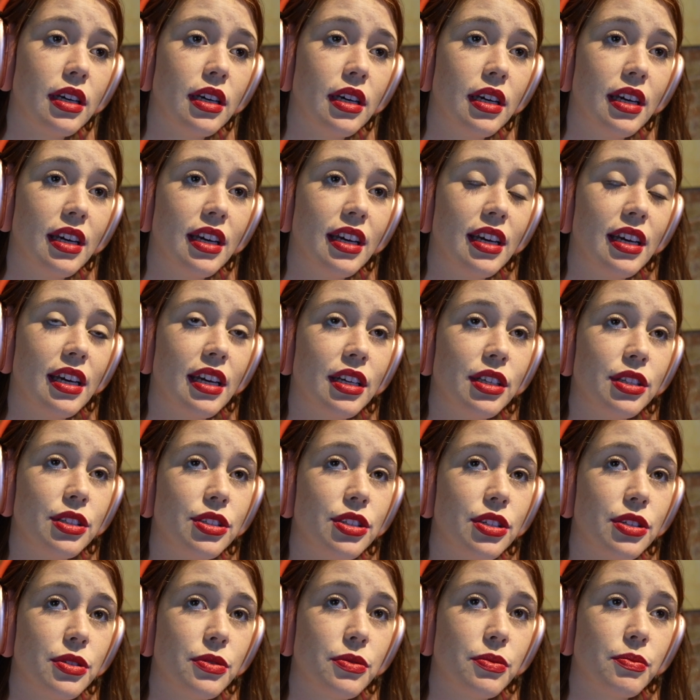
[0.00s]
who
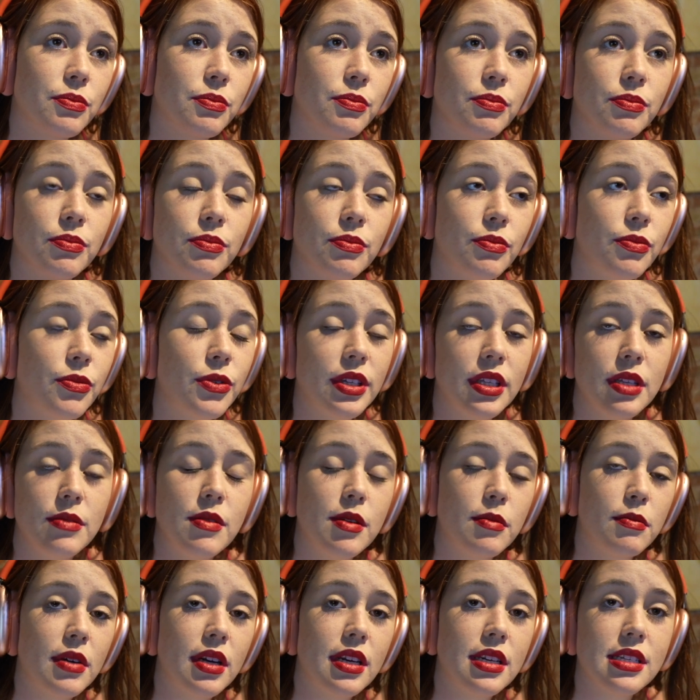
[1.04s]
just really
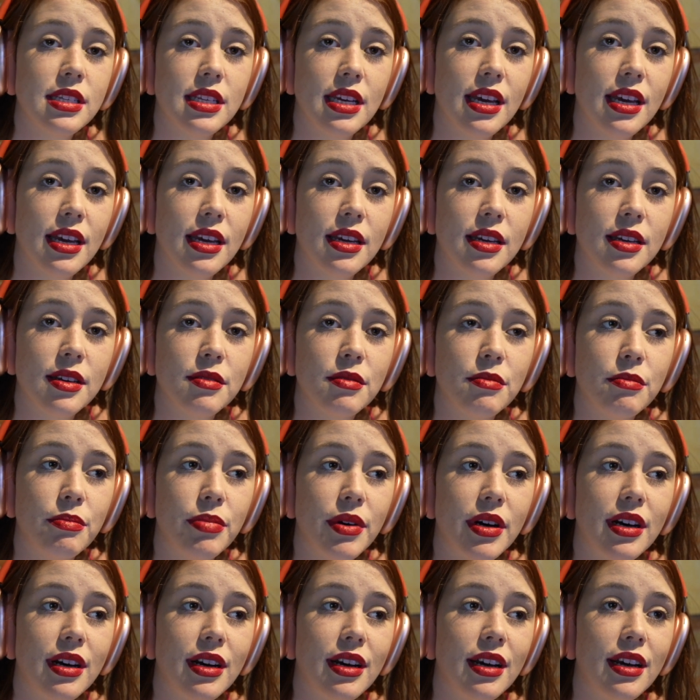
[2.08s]
made my day
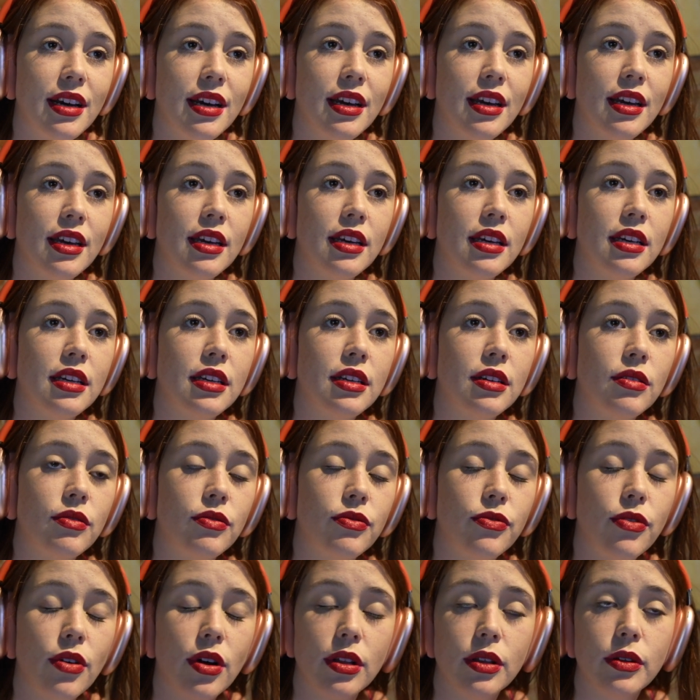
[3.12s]
by
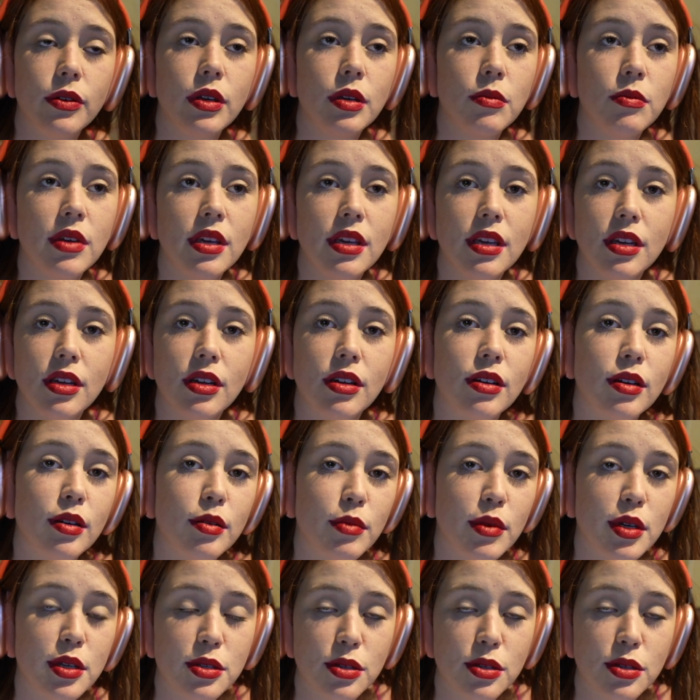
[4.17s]
following me on my